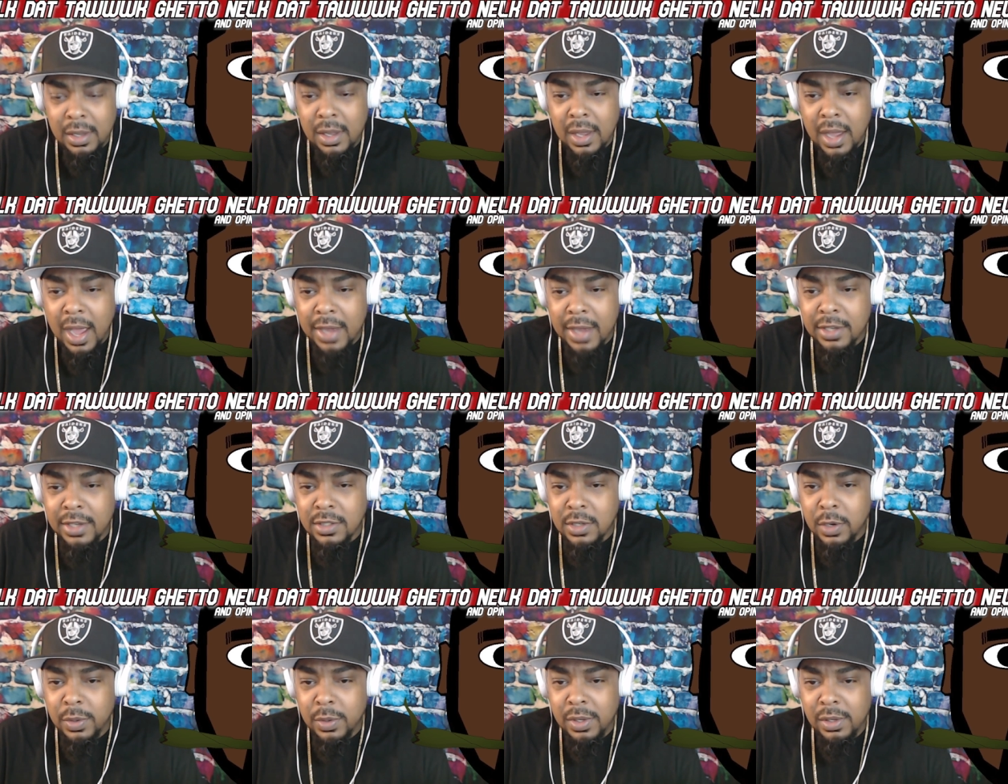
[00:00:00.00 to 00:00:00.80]
I just
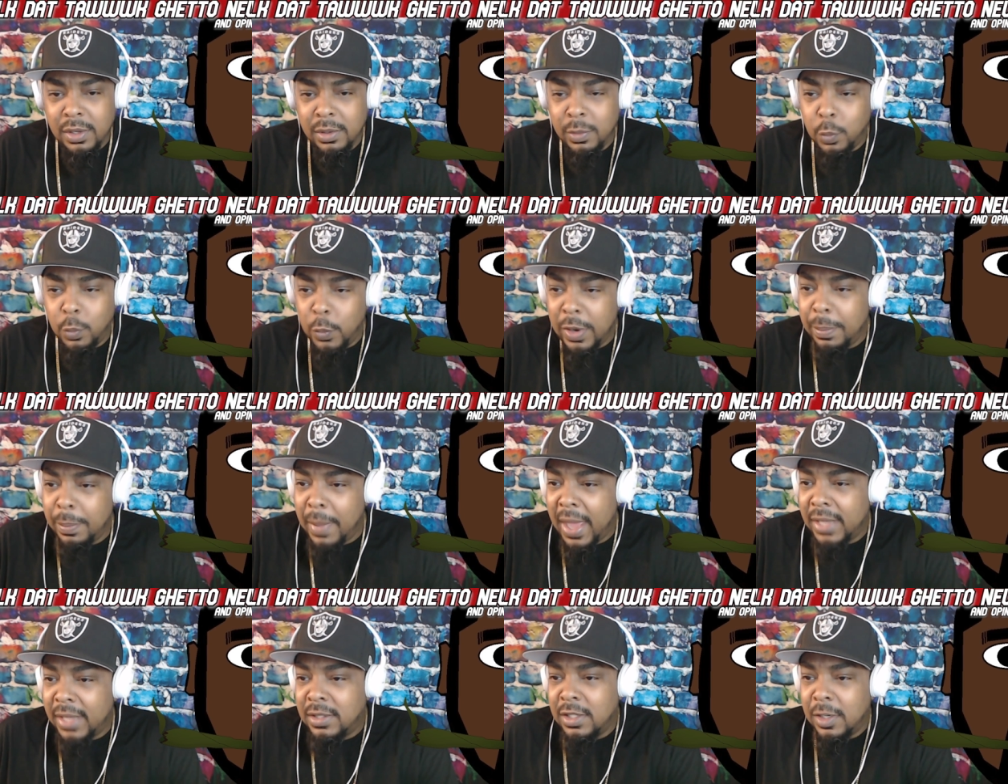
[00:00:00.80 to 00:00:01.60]
know he went
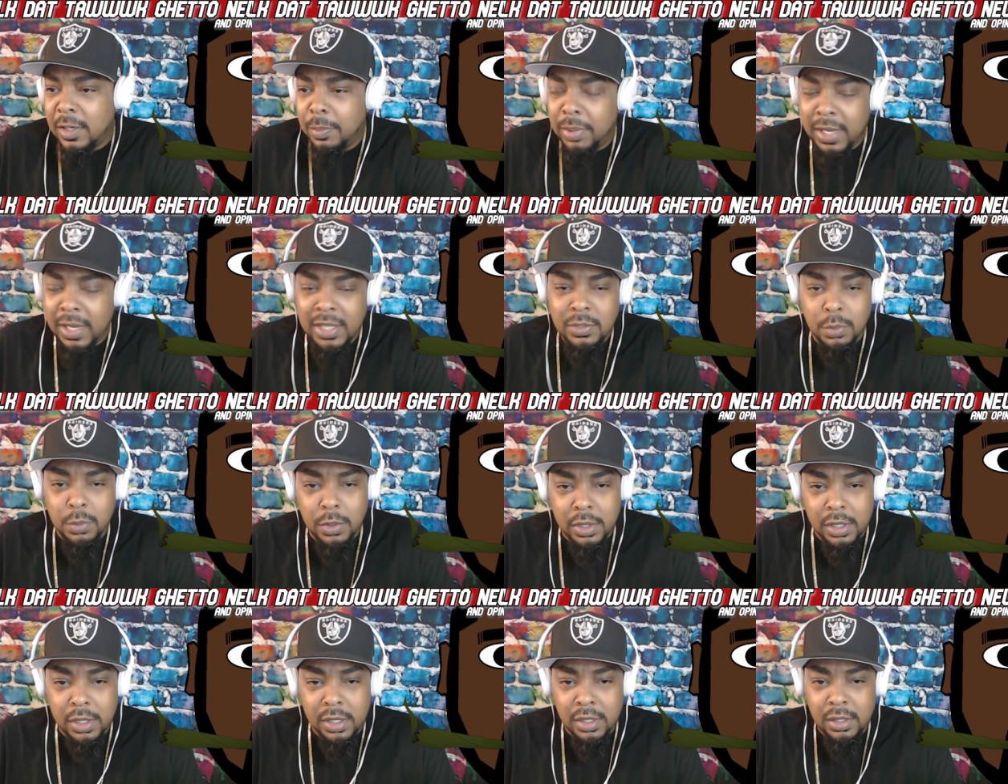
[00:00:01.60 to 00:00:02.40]
back to the place
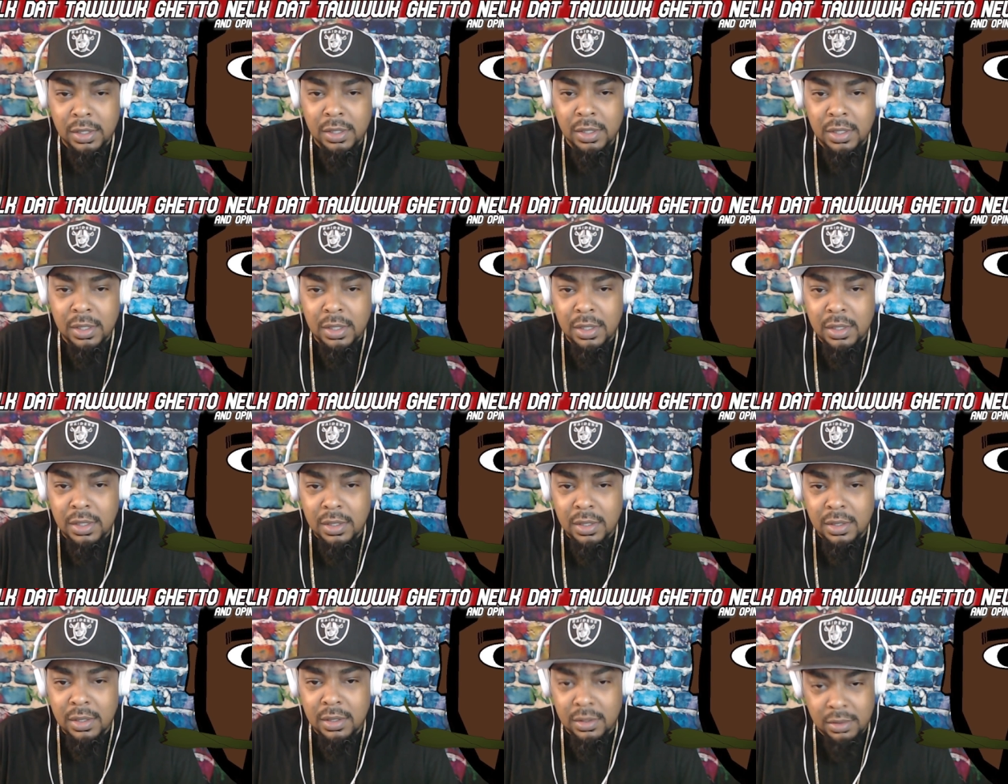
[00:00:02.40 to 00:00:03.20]
where,
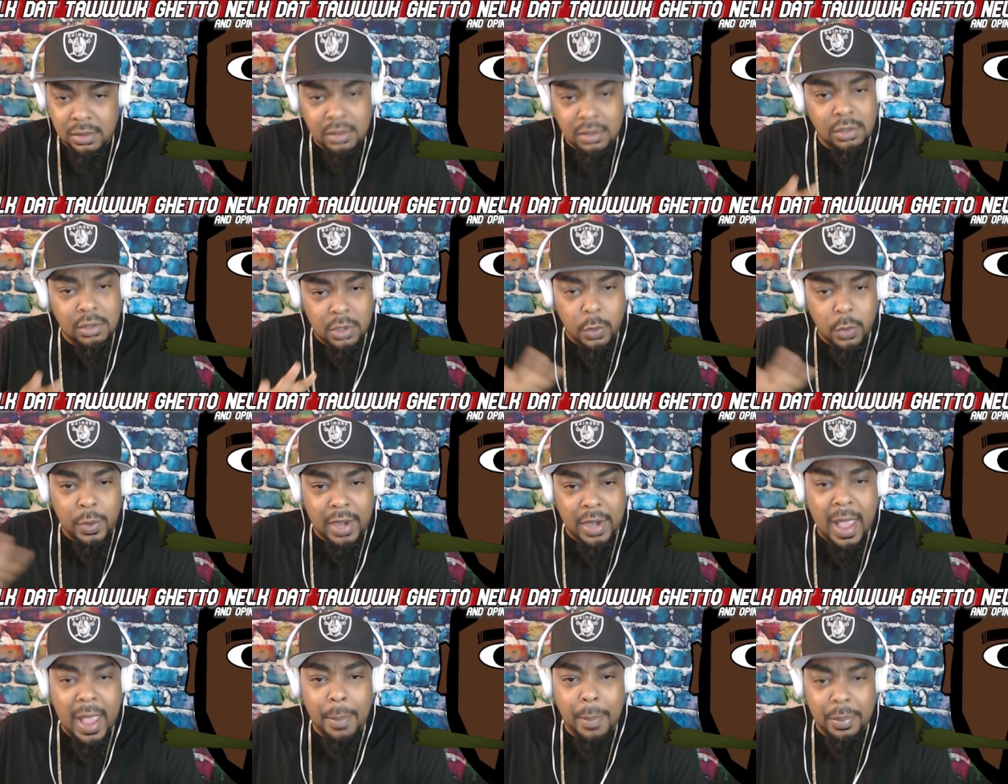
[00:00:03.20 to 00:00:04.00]
you know, it
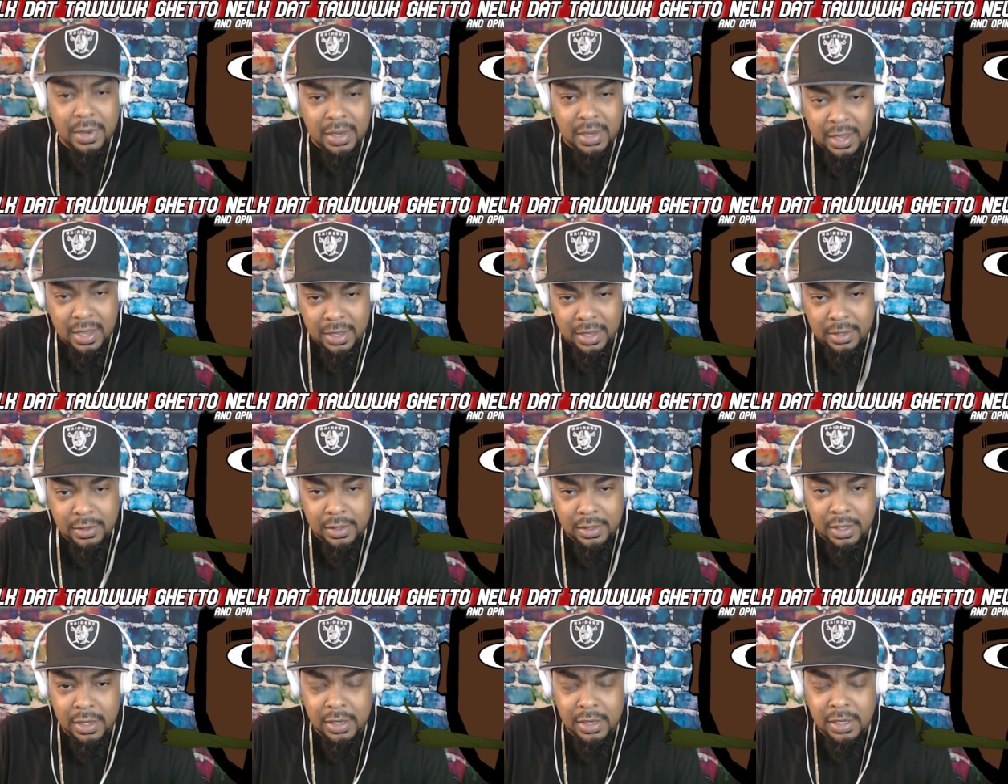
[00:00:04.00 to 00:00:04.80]
happened at,
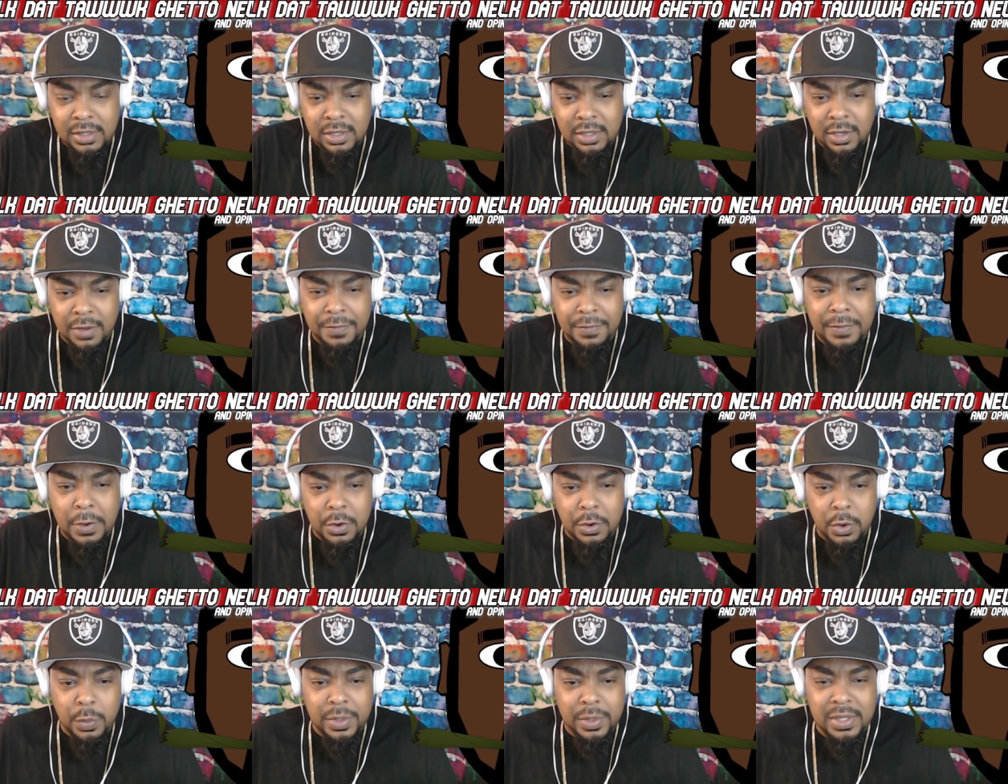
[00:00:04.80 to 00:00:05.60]
and he took a
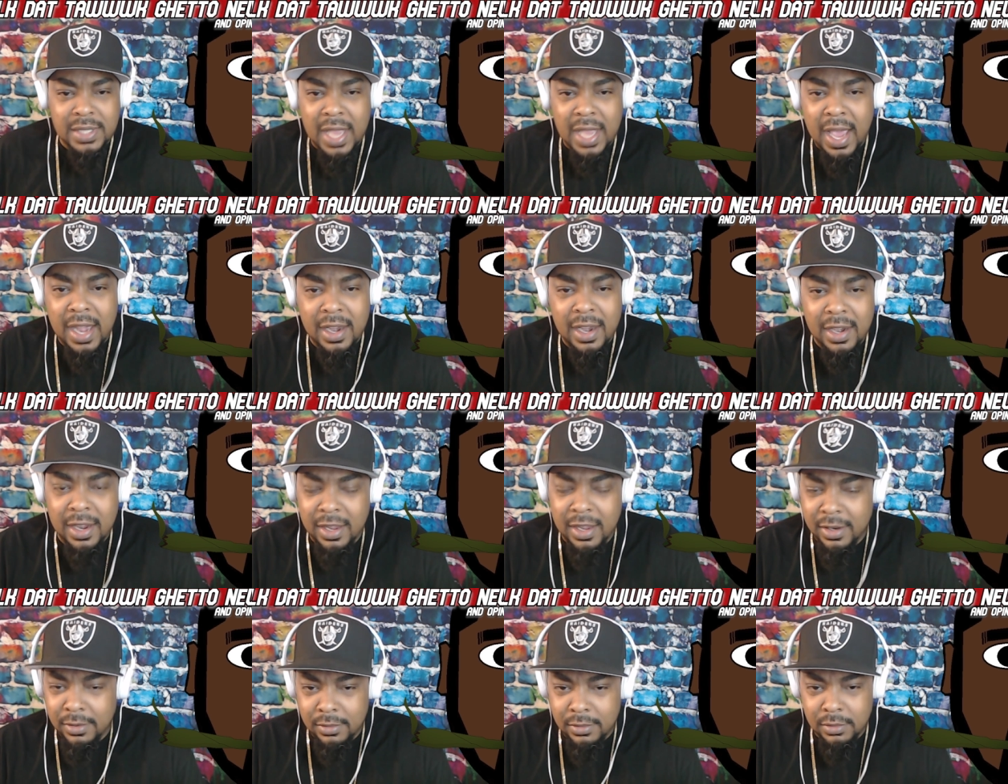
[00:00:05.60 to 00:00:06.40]
photo inside of
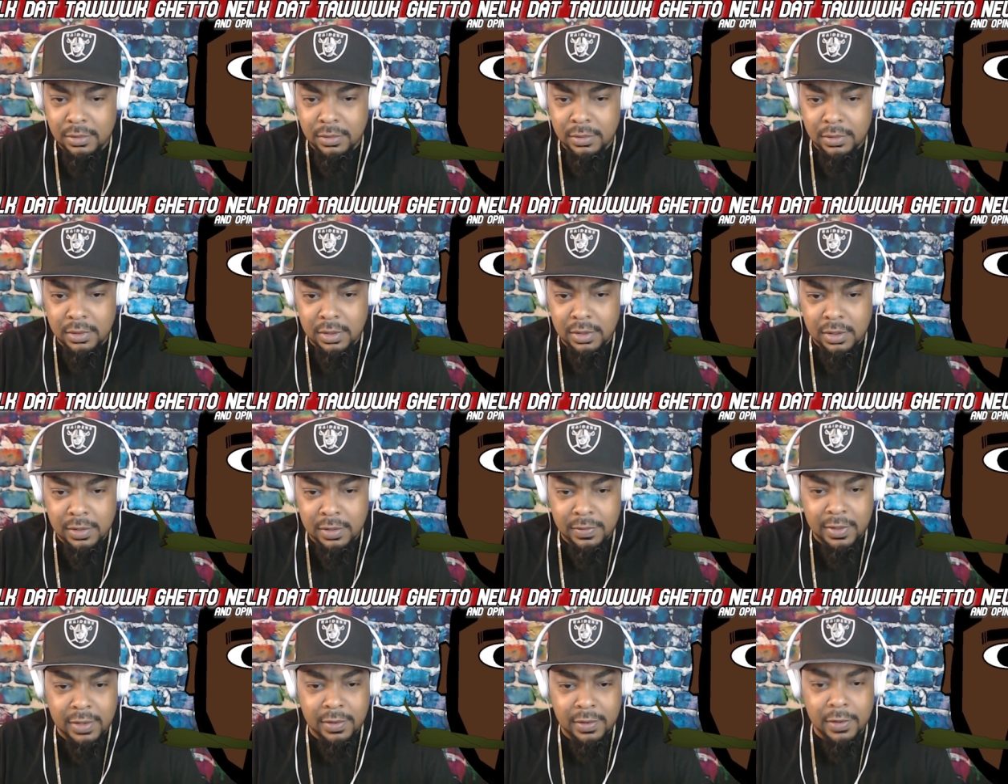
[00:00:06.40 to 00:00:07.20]
that, of,
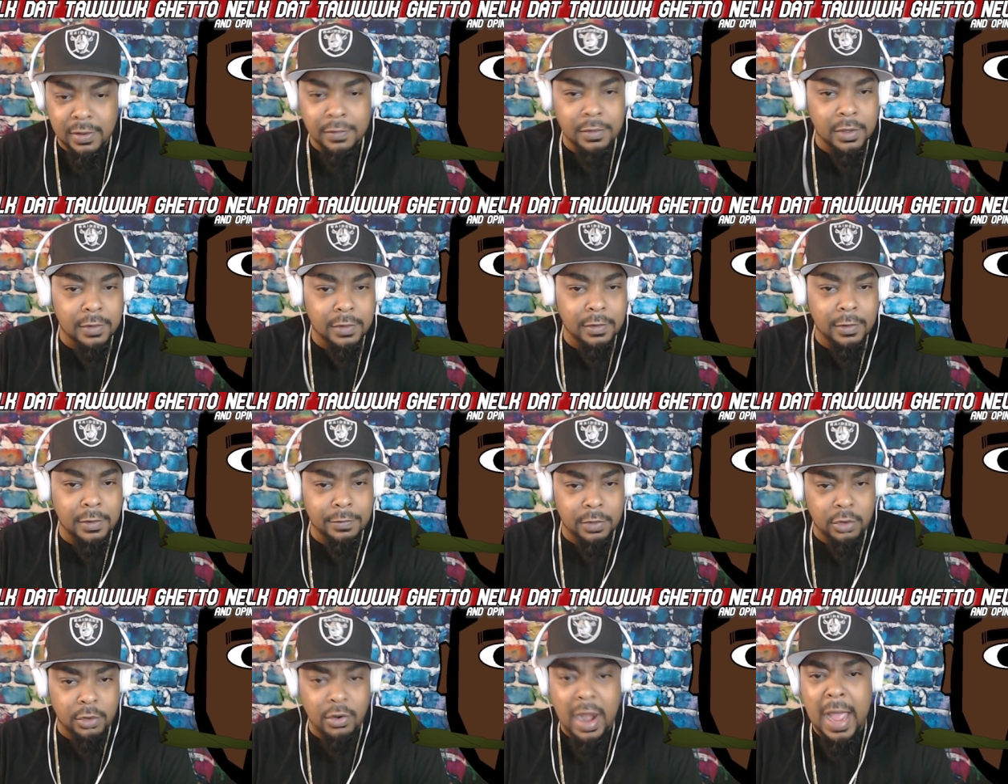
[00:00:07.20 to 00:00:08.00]
of the of the
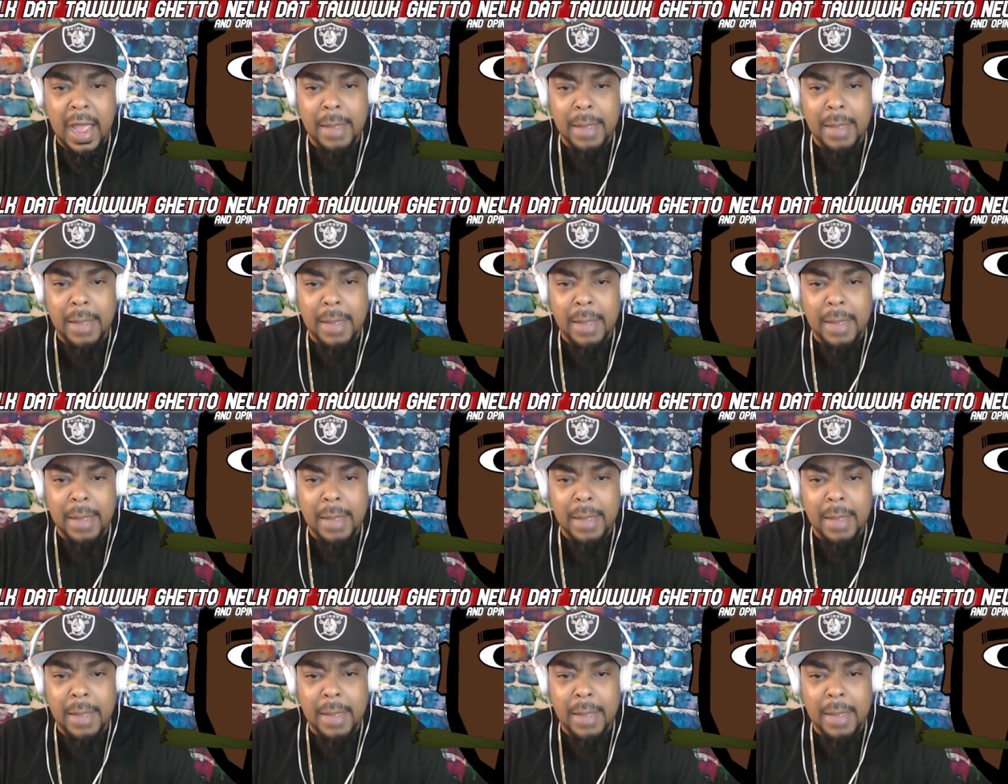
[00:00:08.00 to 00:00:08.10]
crime